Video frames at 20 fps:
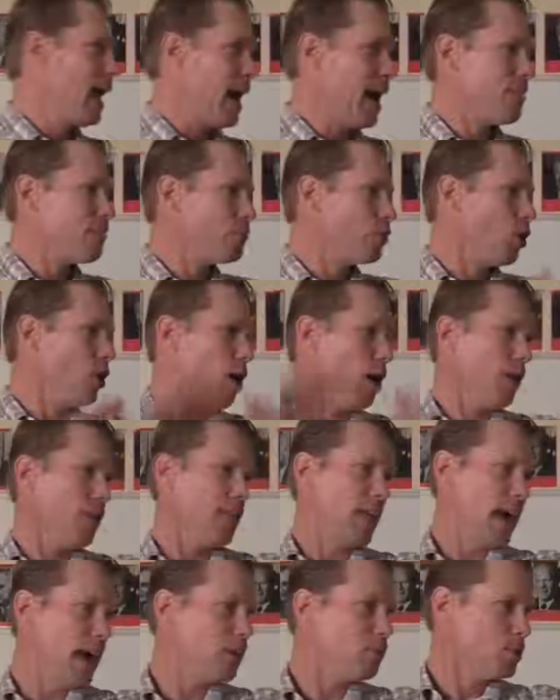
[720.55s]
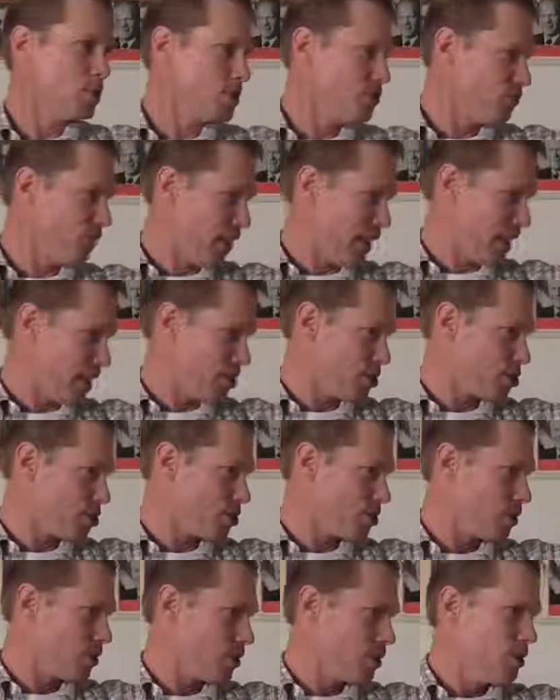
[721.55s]
after all of that was
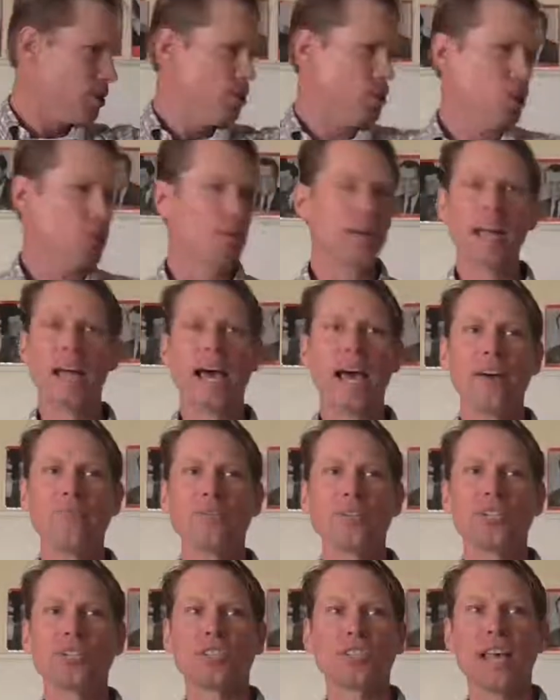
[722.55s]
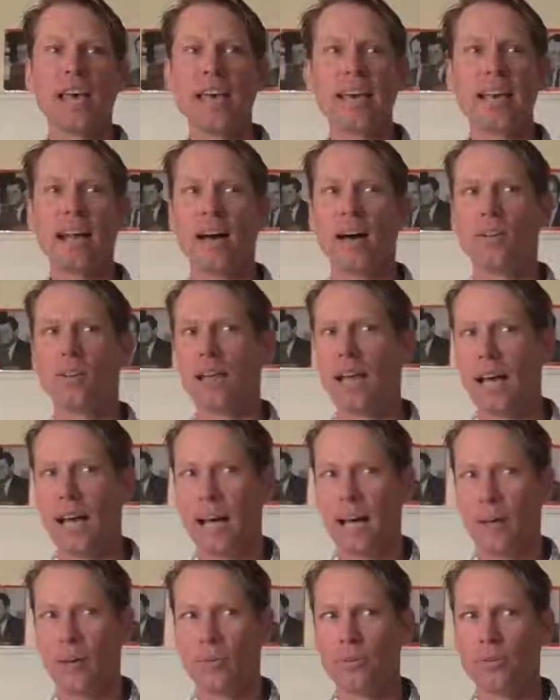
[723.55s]
finished, you would have to say it out
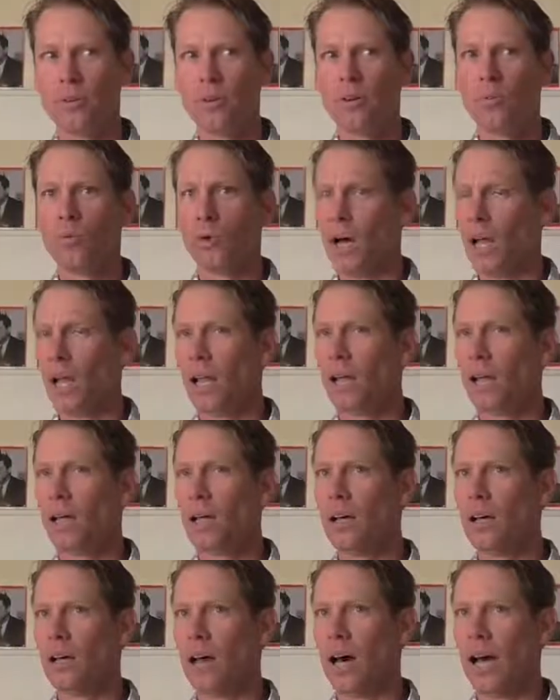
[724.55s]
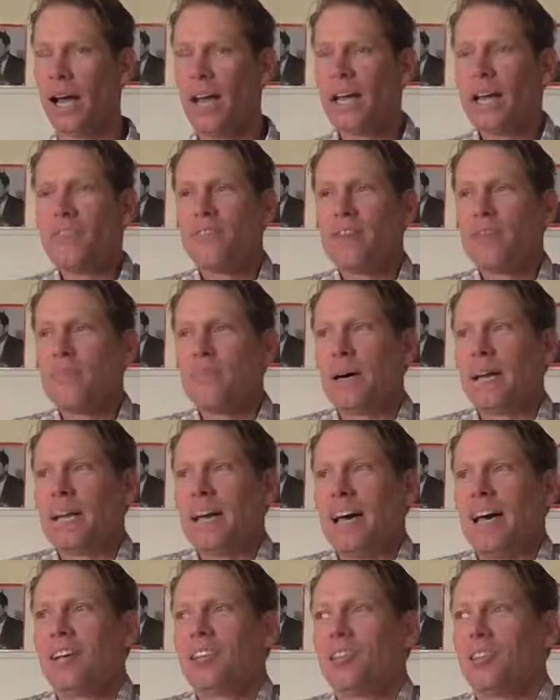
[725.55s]
loud. Well, I didn't have
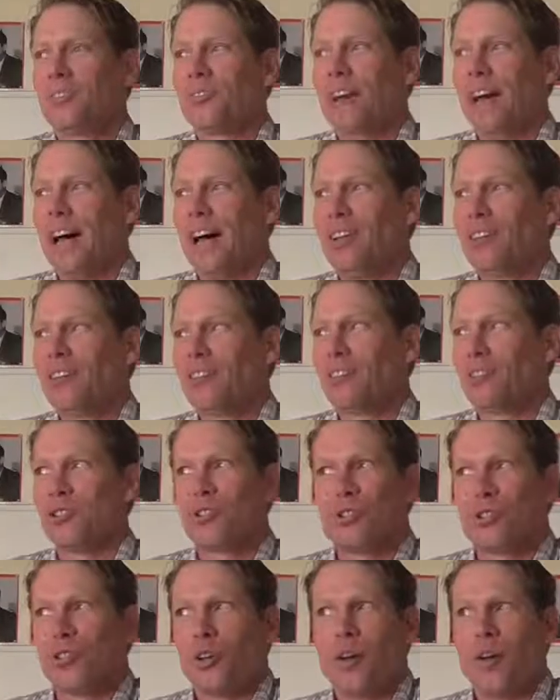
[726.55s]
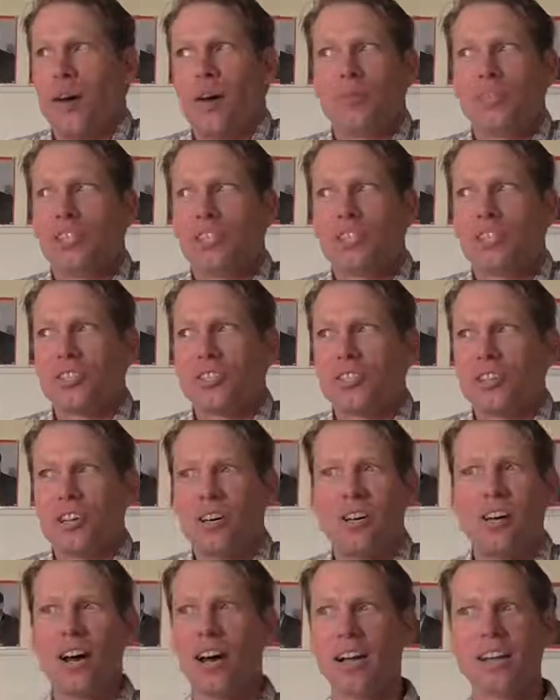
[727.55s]
anybody else around, so I was
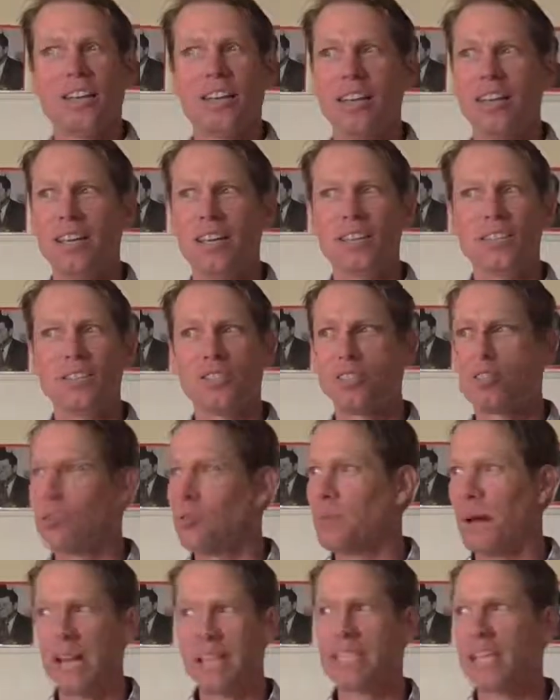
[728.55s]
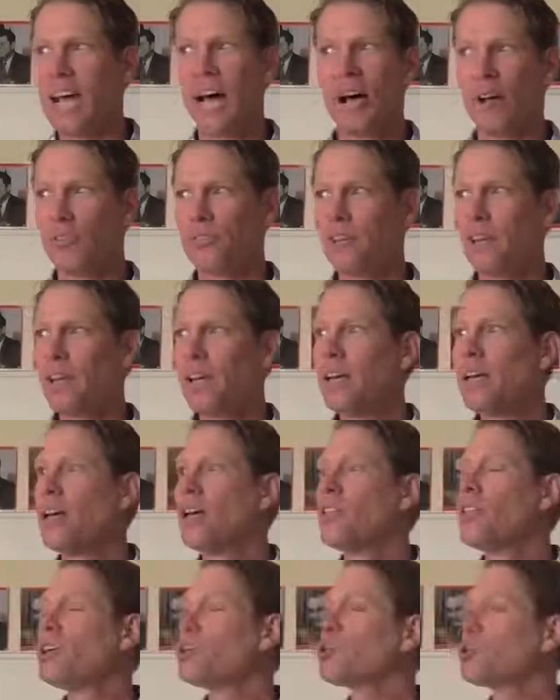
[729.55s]
talking to myself.
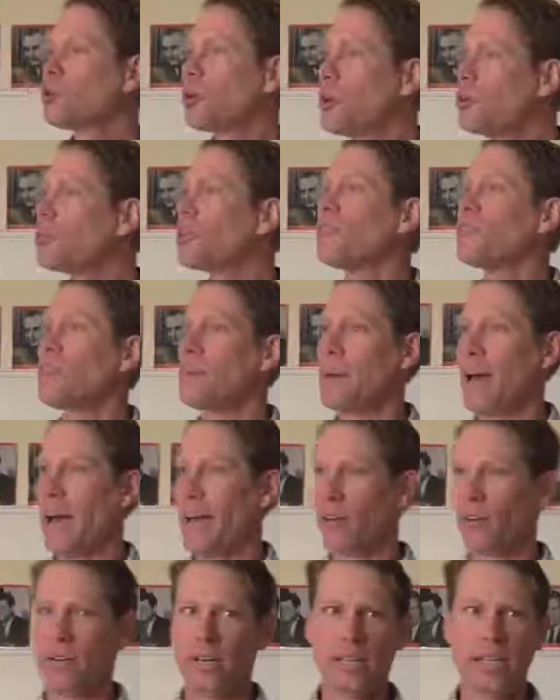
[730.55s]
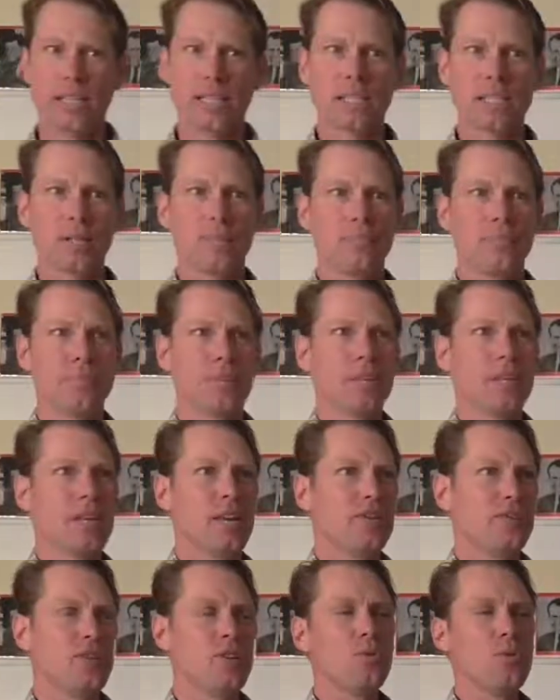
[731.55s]
The truth of the matter is,
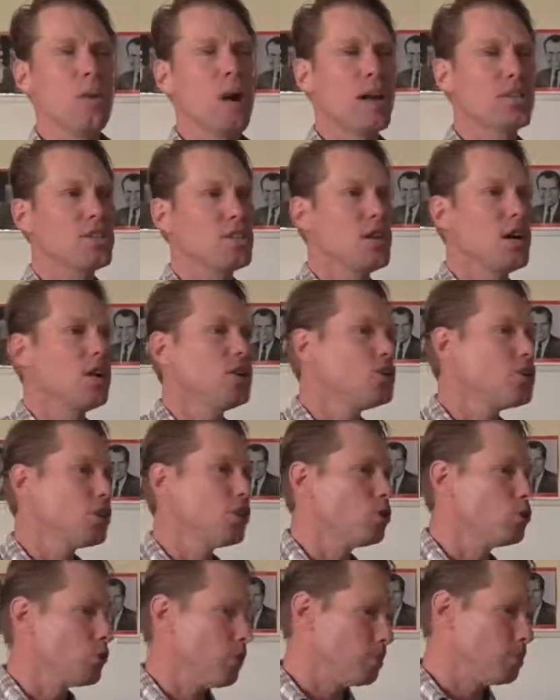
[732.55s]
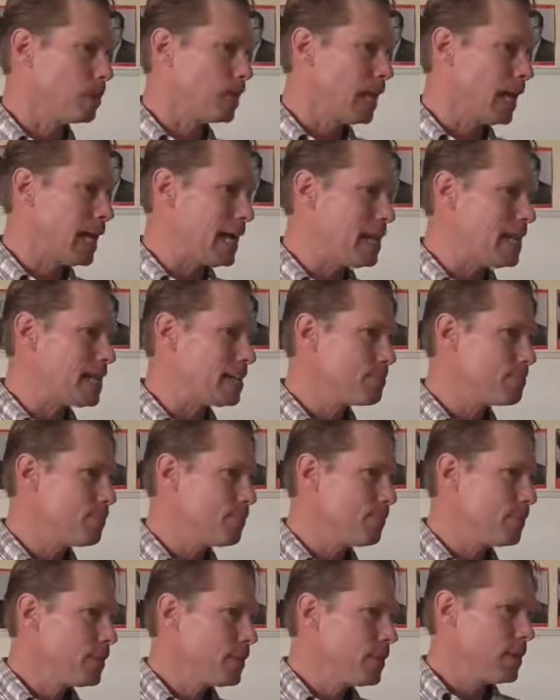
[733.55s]
if you watch young children playing,
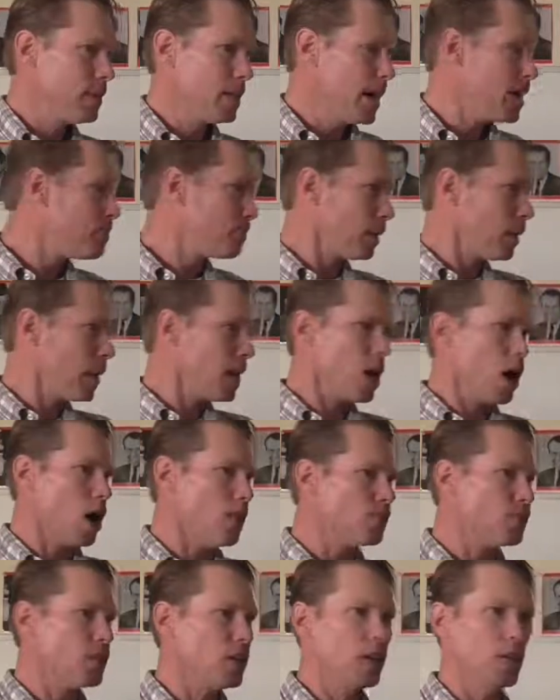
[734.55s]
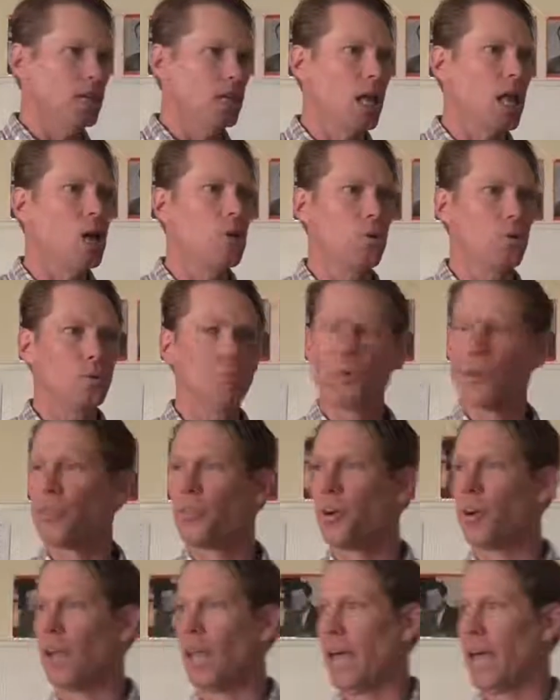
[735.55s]
they play often alone
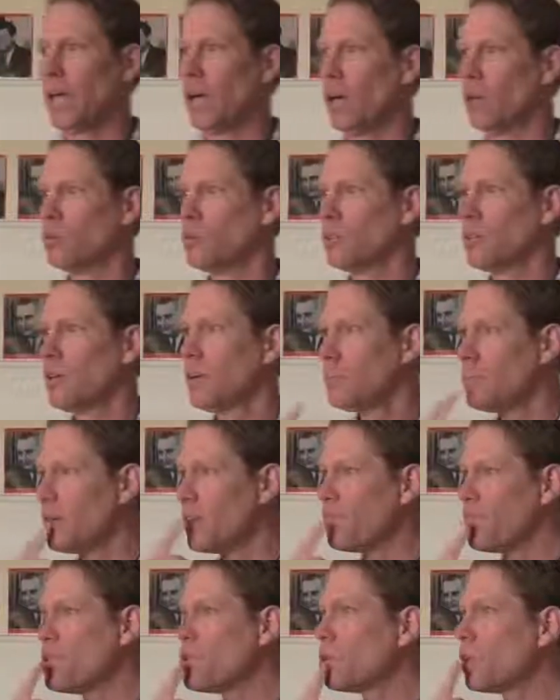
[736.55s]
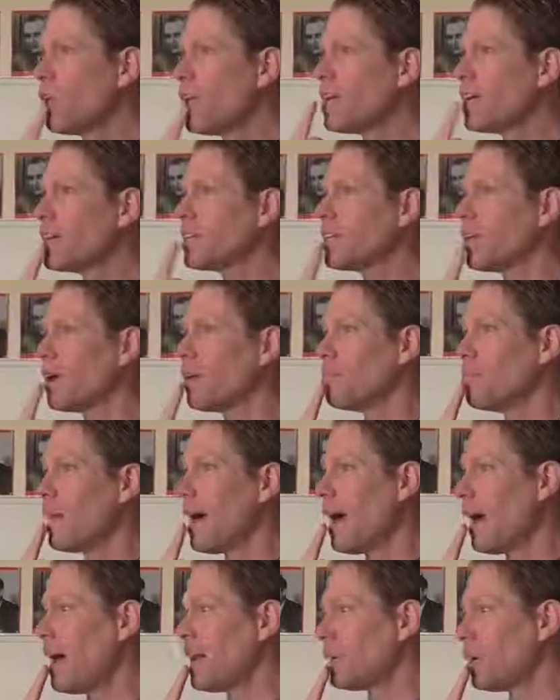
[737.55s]
with their Legos. But if you look at their,
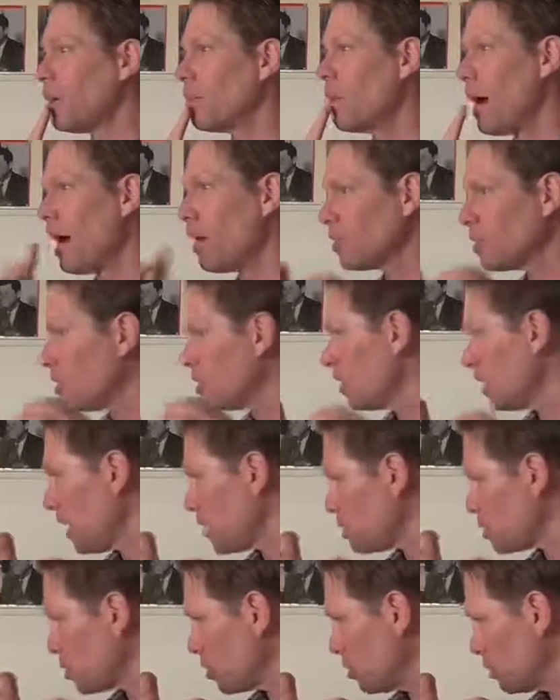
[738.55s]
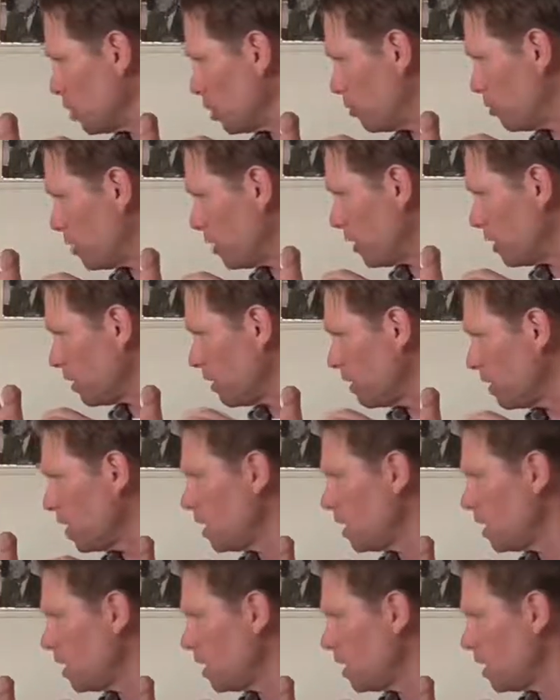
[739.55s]
at their mouth, their lips are moving.